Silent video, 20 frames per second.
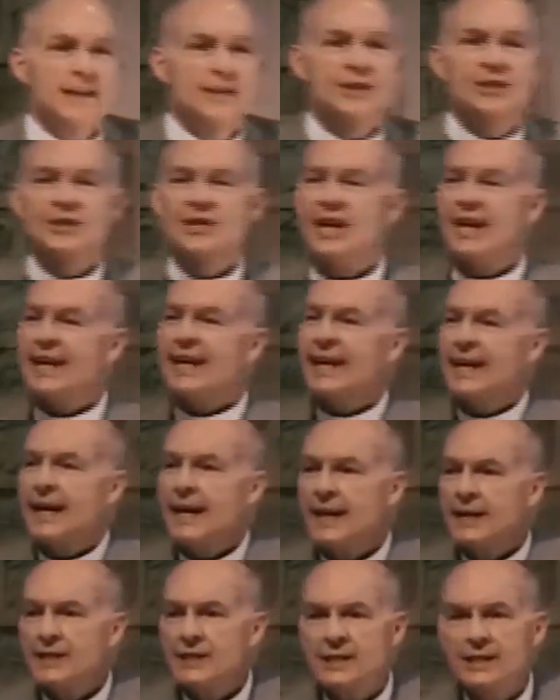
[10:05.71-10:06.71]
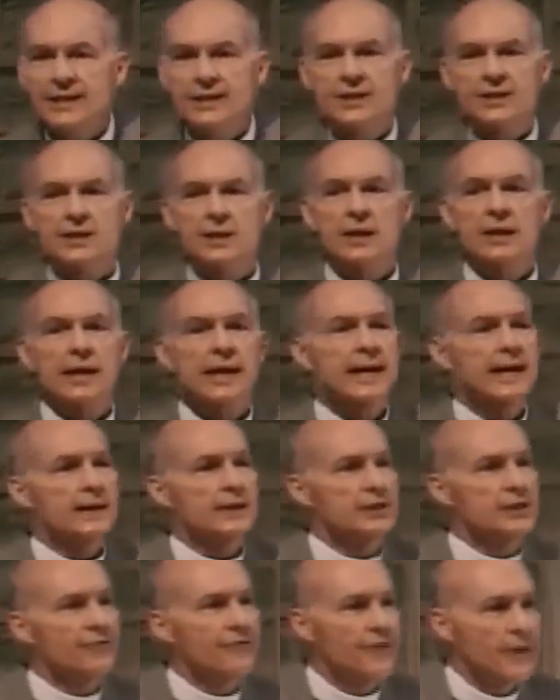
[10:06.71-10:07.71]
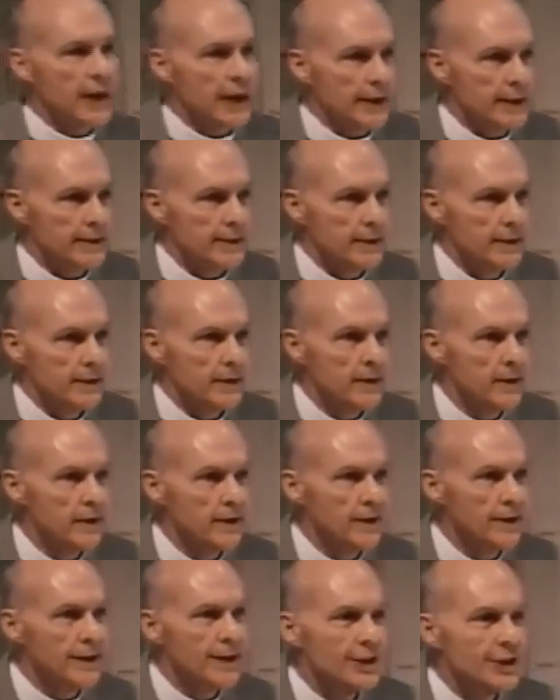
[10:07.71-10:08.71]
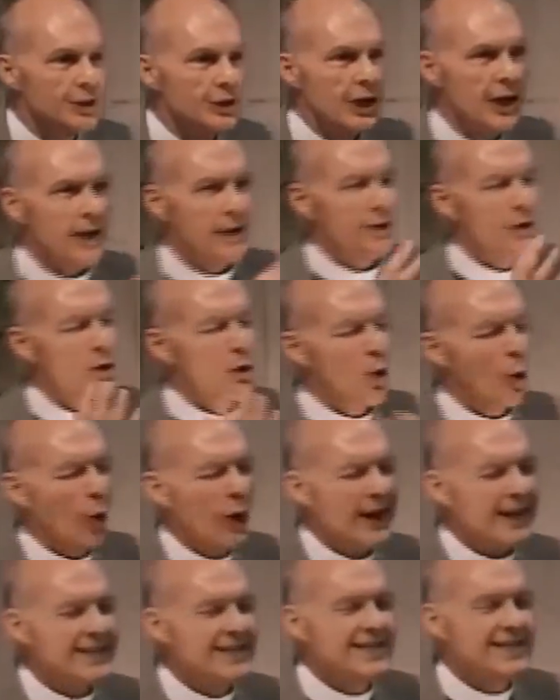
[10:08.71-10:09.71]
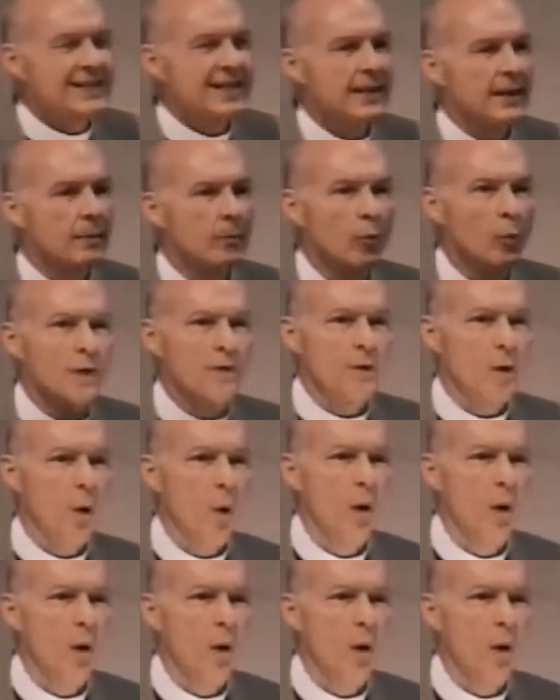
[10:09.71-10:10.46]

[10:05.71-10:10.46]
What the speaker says: She kisses his feet. She anoints them with